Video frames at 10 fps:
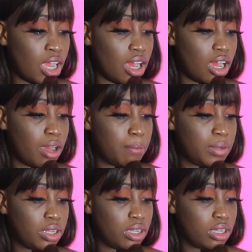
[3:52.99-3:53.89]

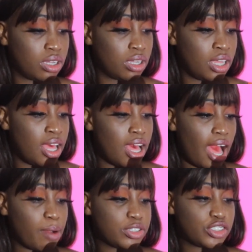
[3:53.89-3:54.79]

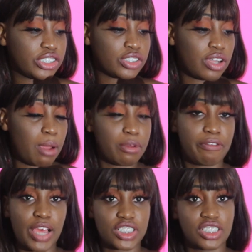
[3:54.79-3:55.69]
How would you describe your
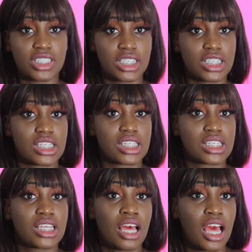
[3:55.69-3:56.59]
fashion sense?